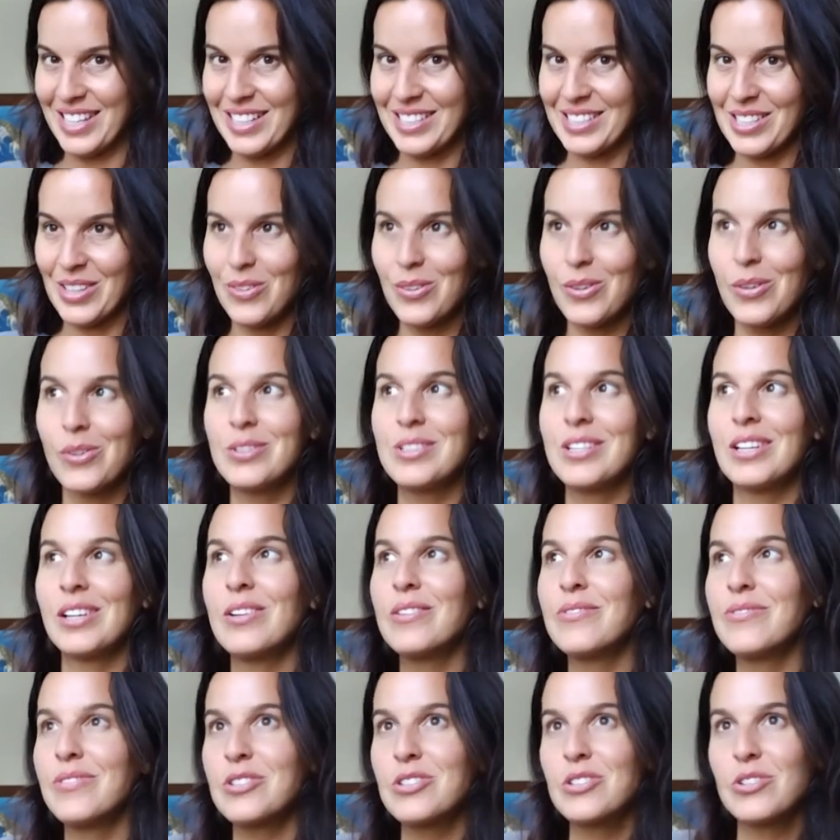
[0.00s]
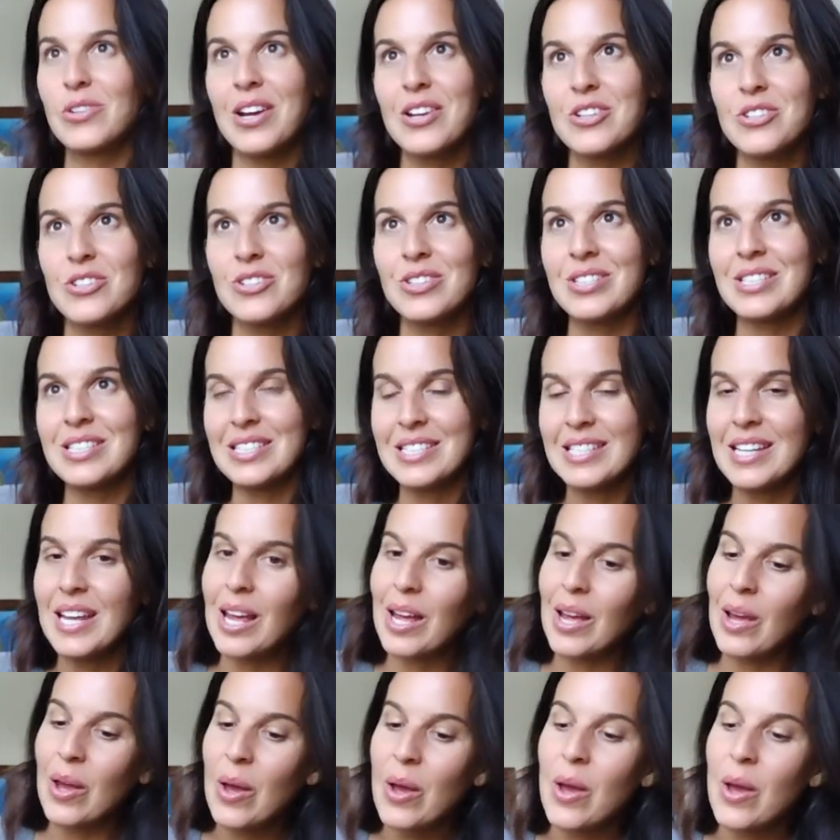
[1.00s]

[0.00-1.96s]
I don't go digging for treasure to see,